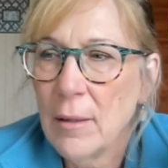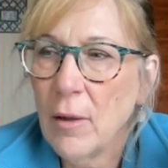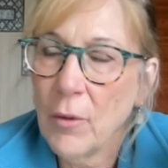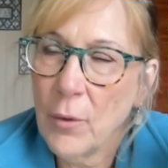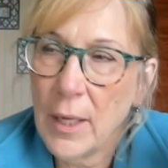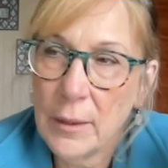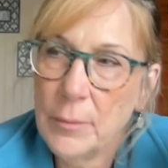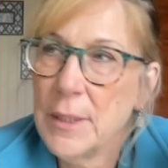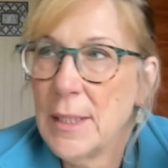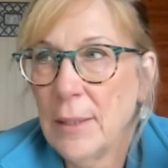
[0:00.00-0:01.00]
Although
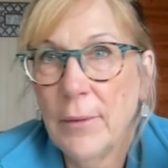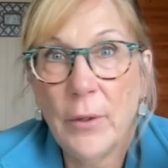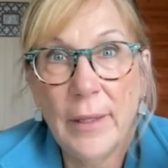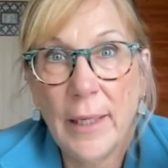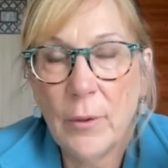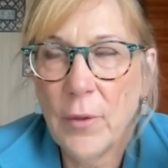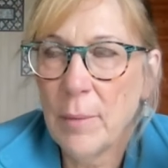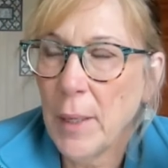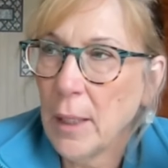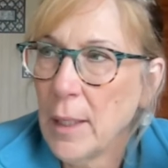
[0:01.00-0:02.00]
Hollywood's down there and they know they
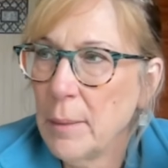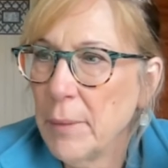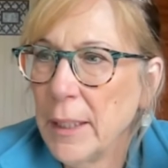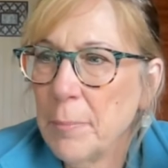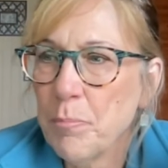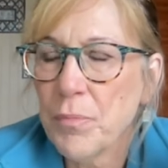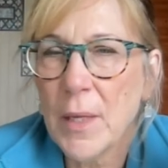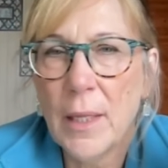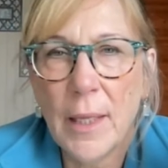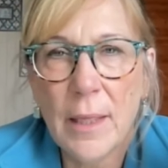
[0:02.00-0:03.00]
make a lot of money
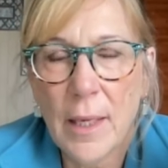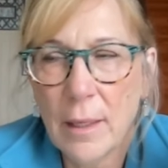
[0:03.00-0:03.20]
and they think,